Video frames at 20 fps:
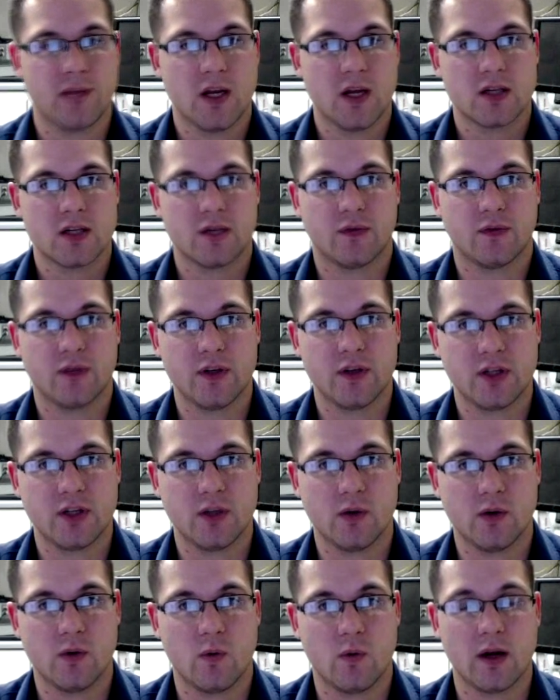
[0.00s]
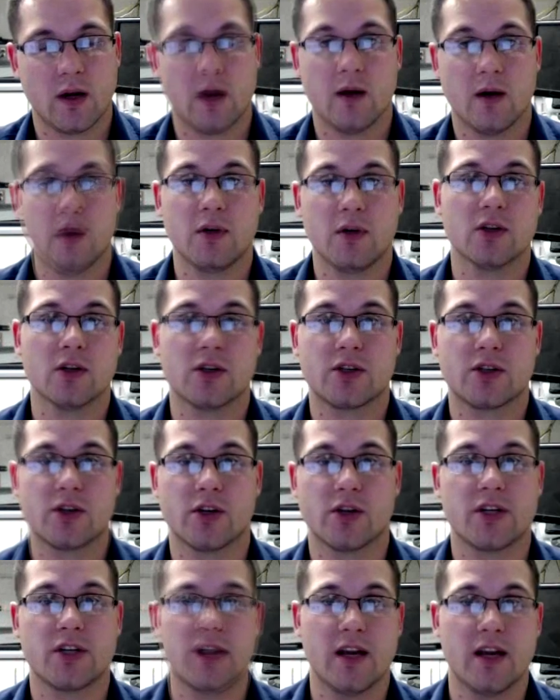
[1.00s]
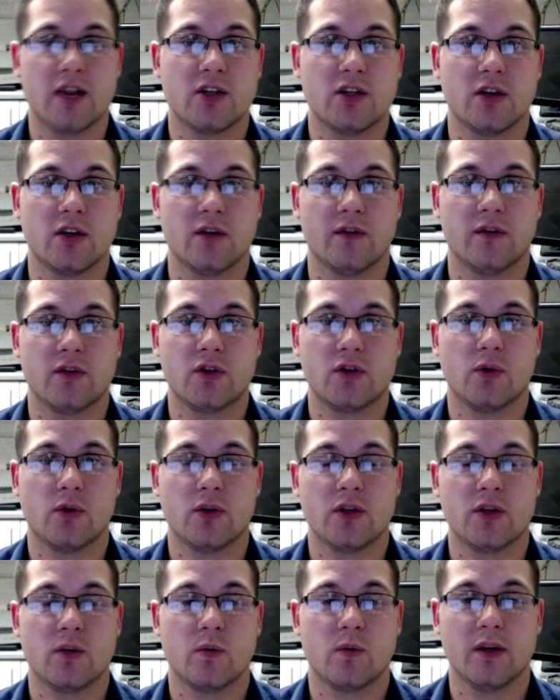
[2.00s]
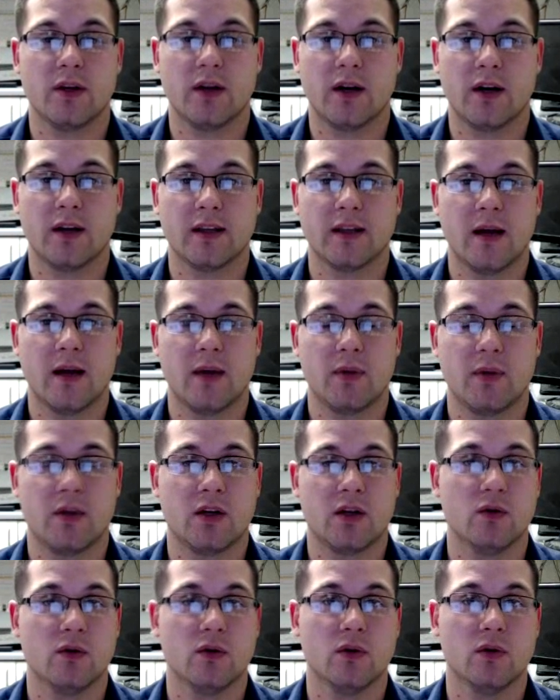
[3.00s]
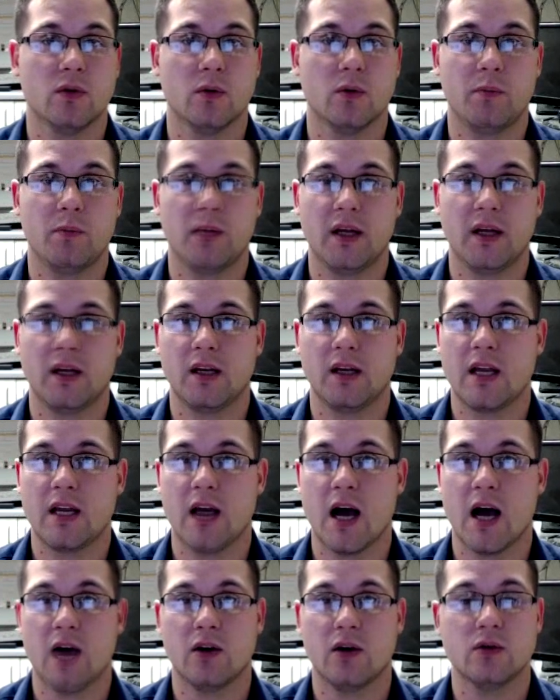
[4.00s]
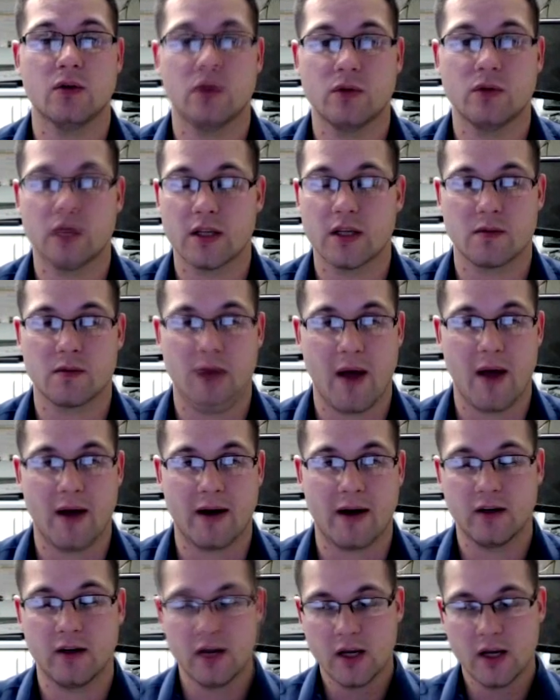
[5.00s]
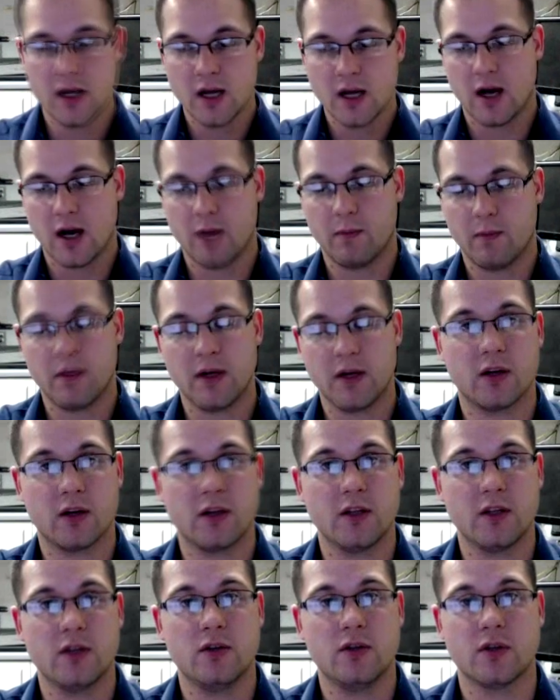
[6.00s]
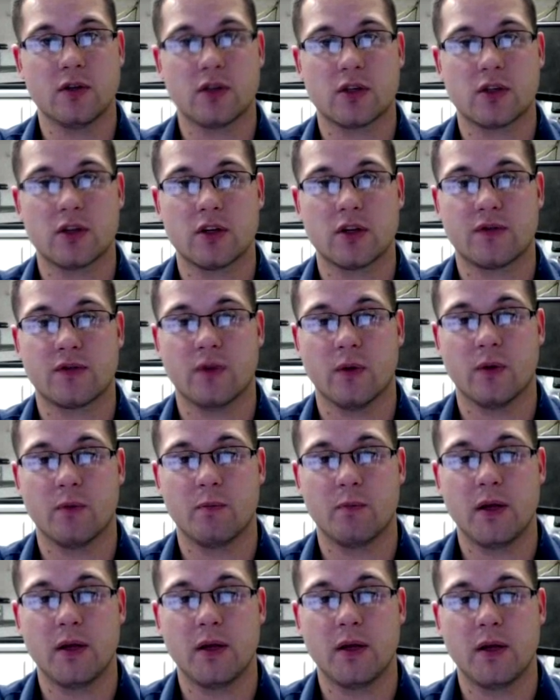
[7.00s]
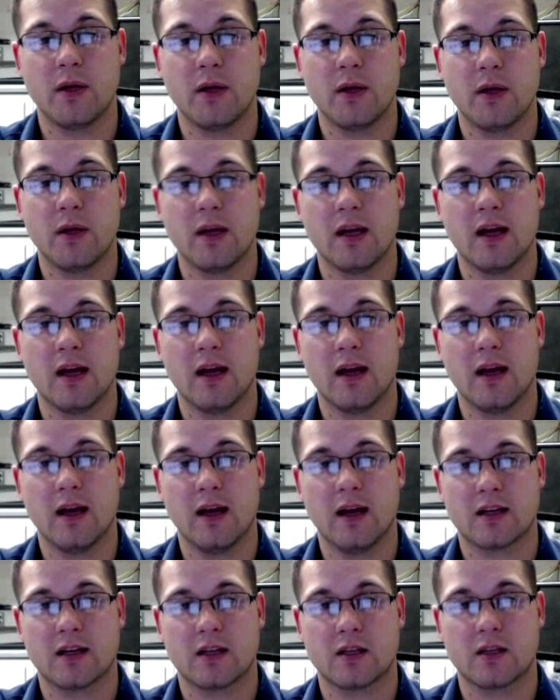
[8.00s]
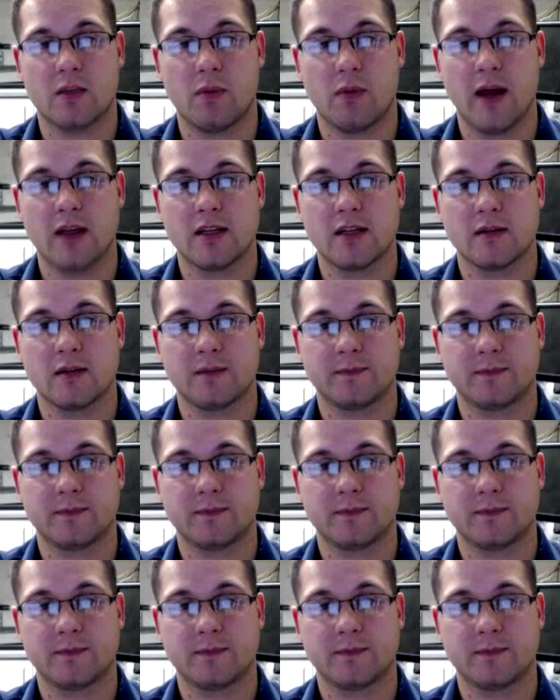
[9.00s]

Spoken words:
So first you're going to want to come to your search engine of choice, whether or not that be Google, Bing, Yahoo, doesn't matter. But you're going to do a search for BBExpress.